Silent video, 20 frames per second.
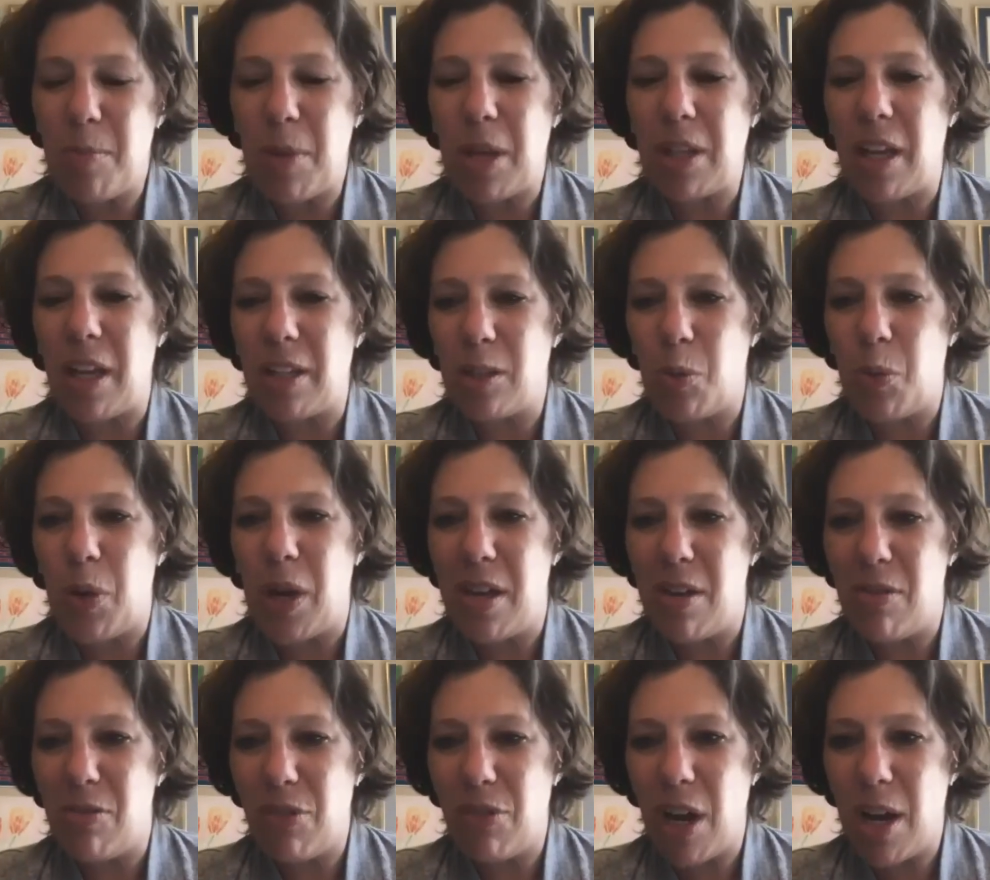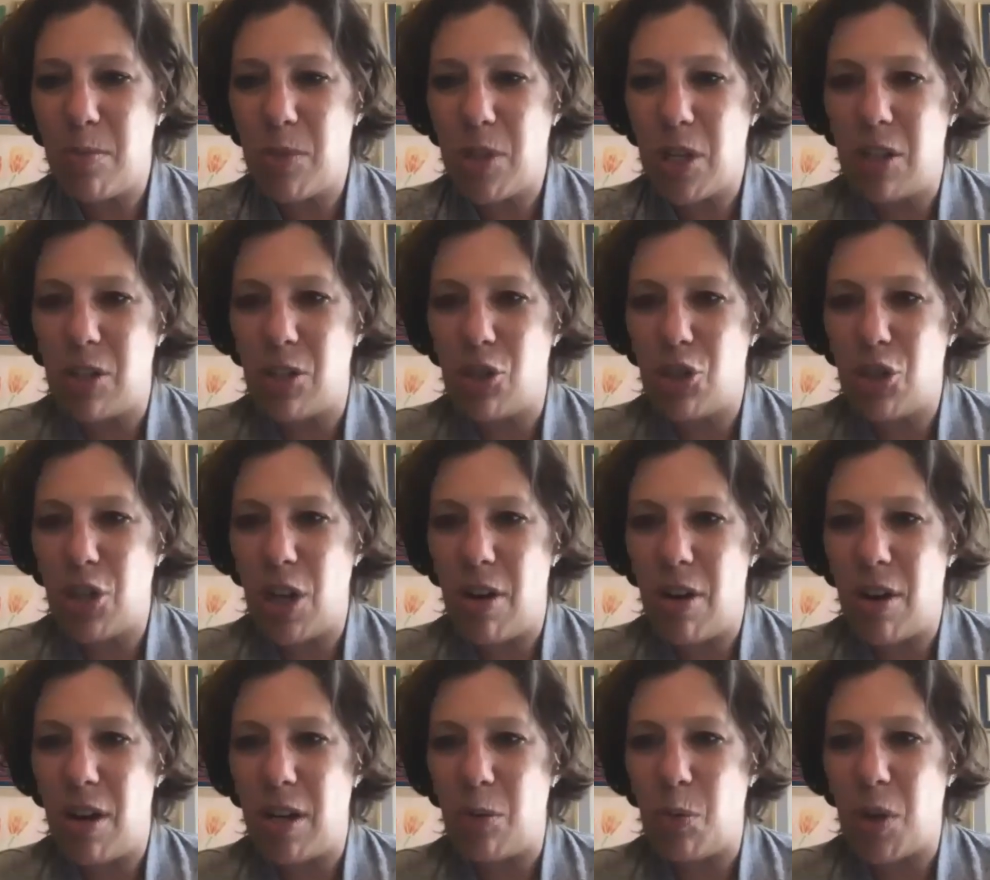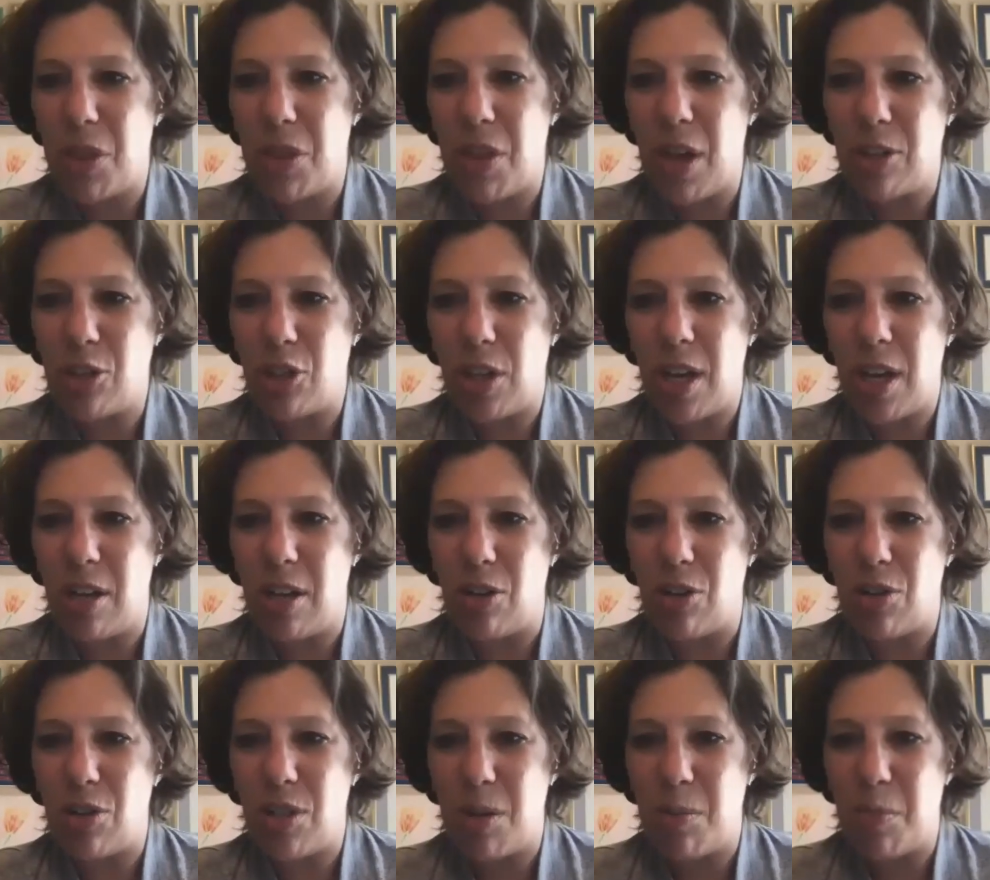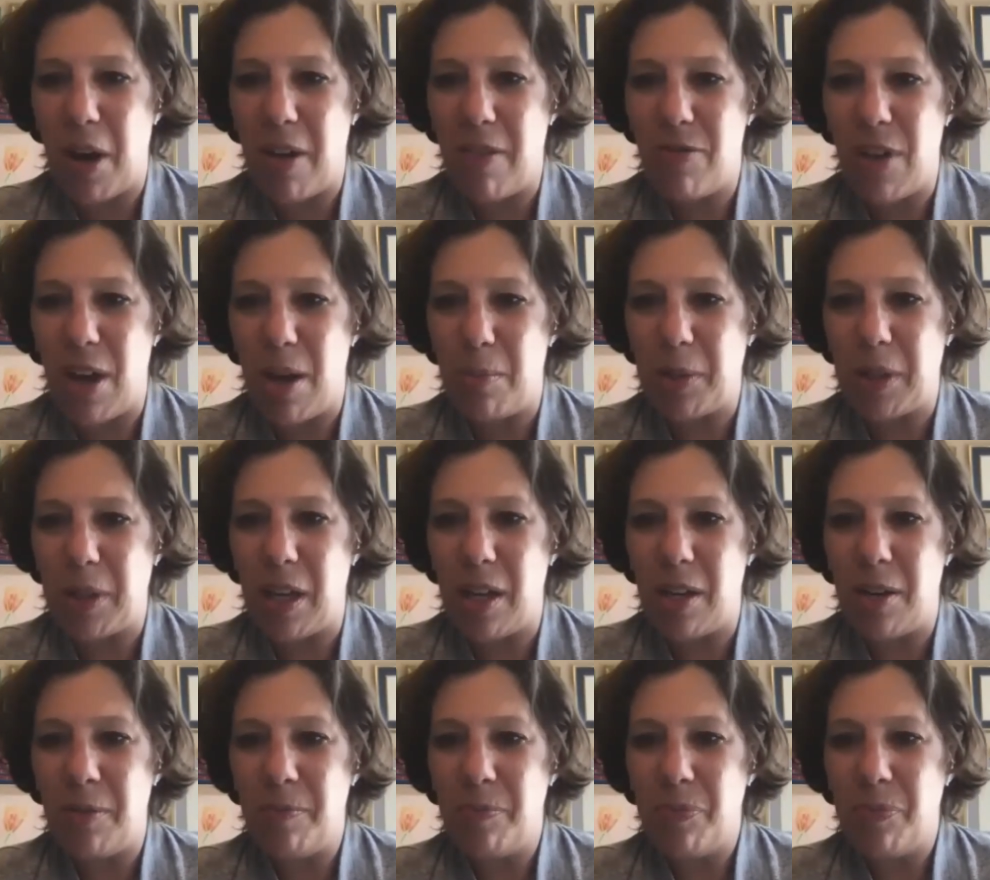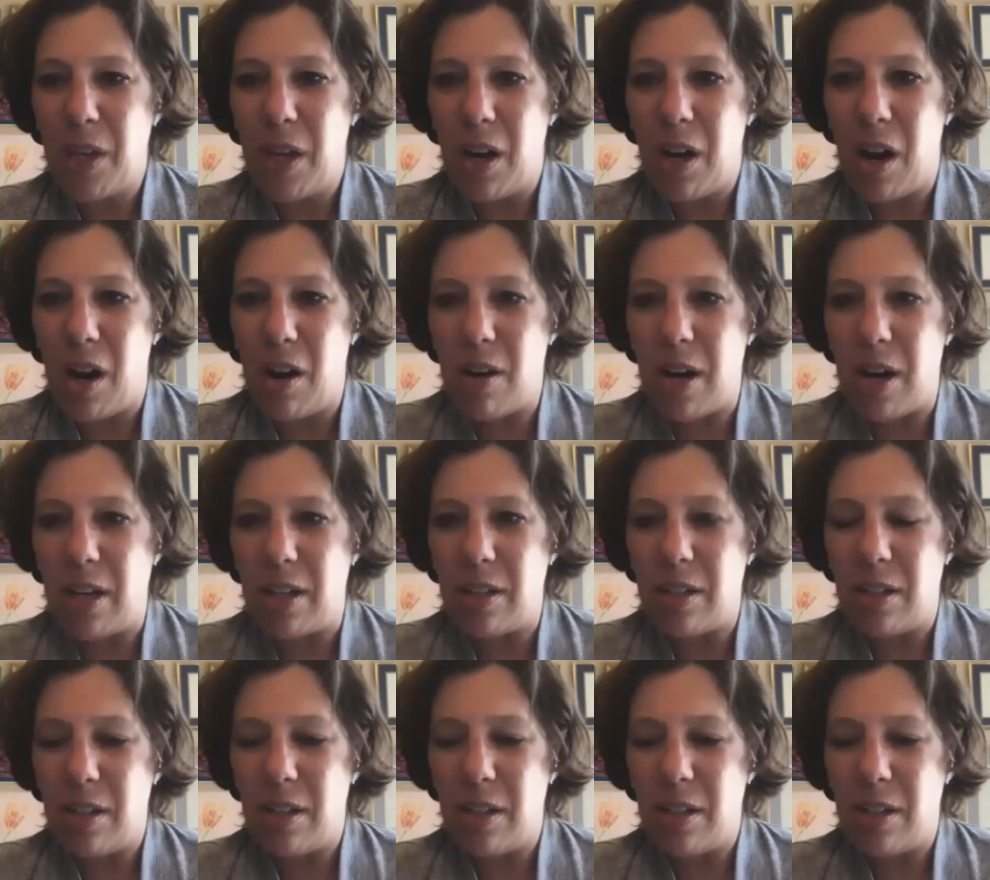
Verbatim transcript: I like the way he framed it and sharing with educators and my family. All right,